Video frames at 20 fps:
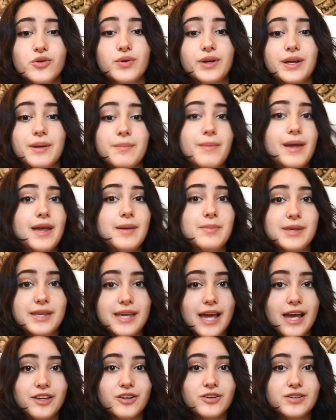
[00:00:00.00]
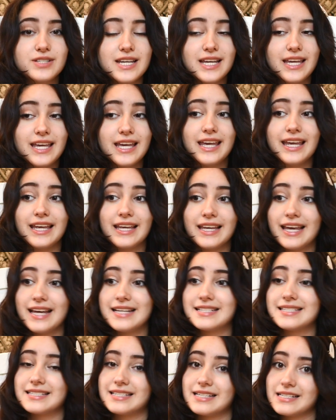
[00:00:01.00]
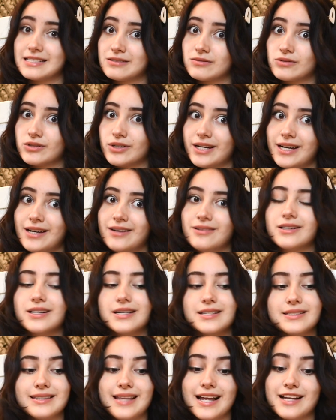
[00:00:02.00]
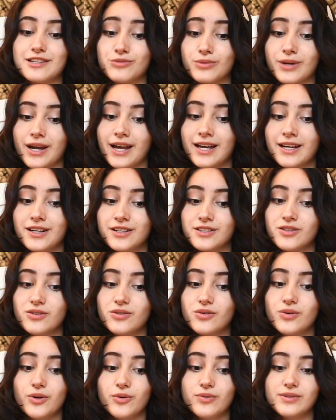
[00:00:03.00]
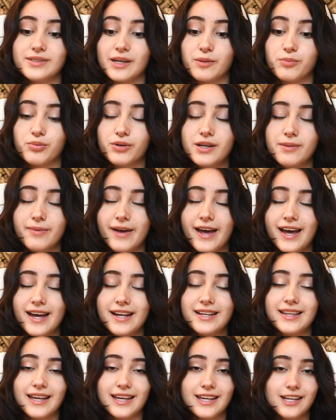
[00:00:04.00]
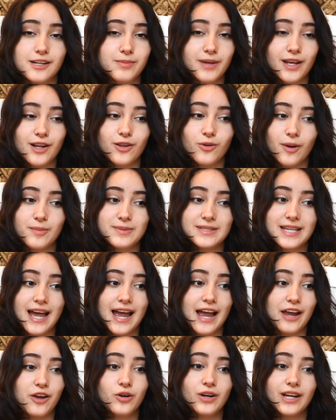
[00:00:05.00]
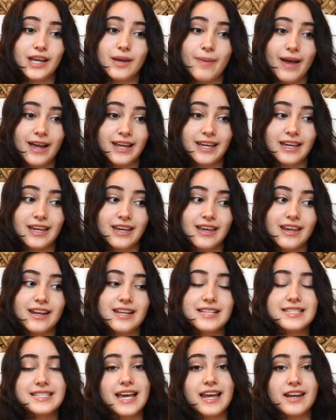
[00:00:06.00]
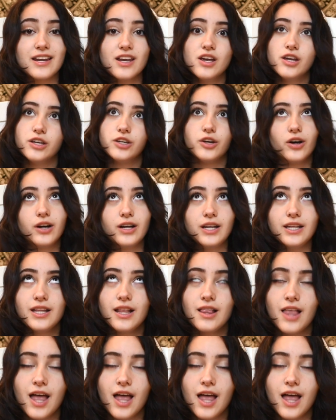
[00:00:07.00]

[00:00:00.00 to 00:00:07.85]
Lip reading: who can maybe get your ticket in case it doesn't work out, because that's what I had to do. It was like pretty bad. They kicked me out of the website. I couldn't get back in. It said, you're already in the